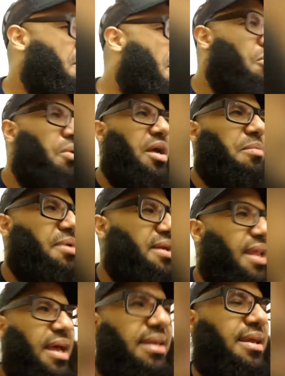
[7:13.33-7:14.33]
Allahu Akbar,
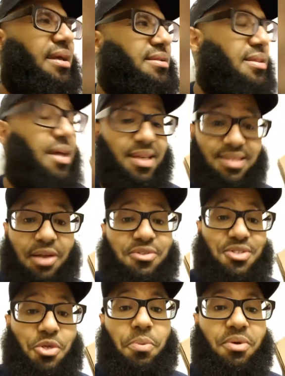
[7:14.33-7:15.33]
la ilaha illallah. It
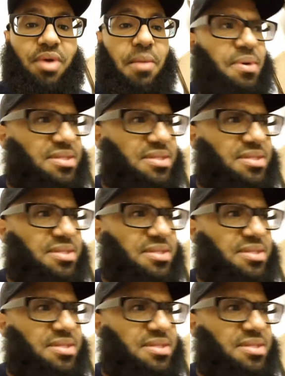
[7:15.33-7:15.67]
sounds stupid, right?